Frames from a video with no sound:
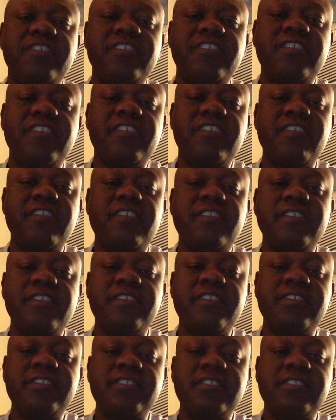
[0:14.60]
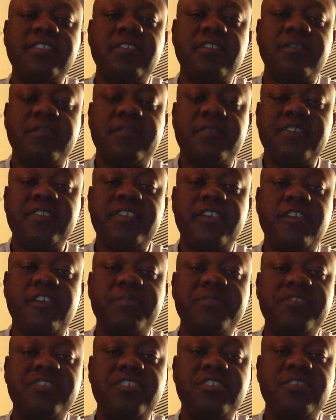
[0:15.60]
in hearing this, and so if this
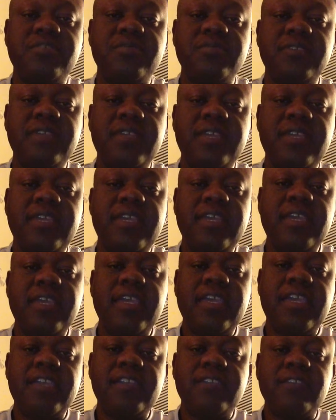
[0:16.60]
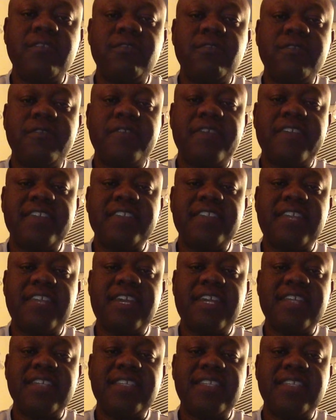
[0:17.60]
helps you and it glorifies
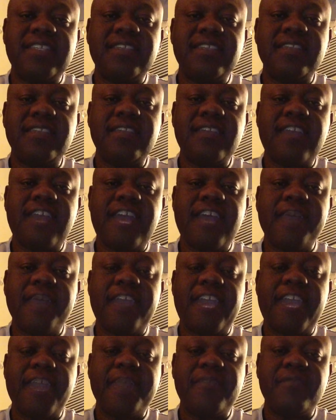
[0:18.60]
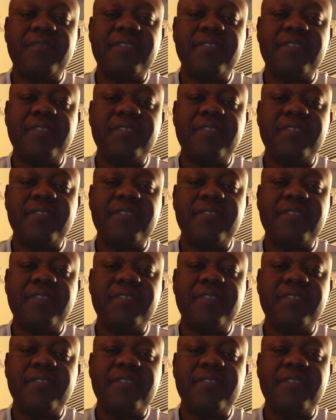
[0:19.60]
God, then I'm happy with